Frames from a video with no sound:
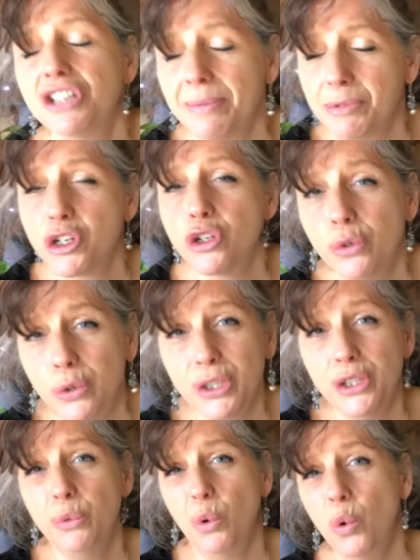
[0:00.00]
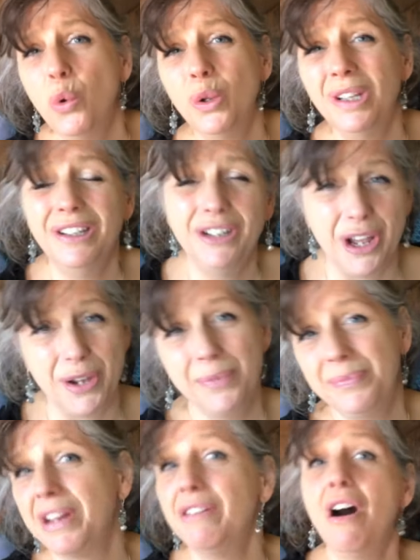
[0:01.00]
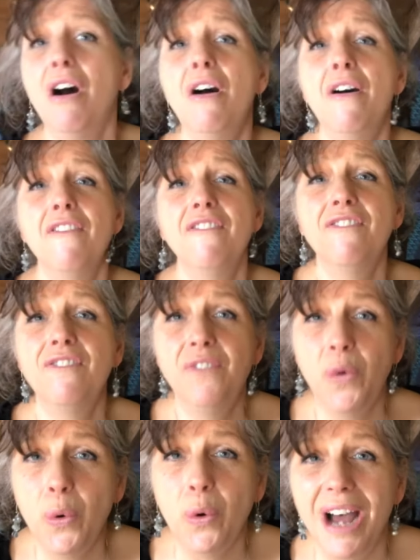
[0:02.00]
I'm sure you all know, there are four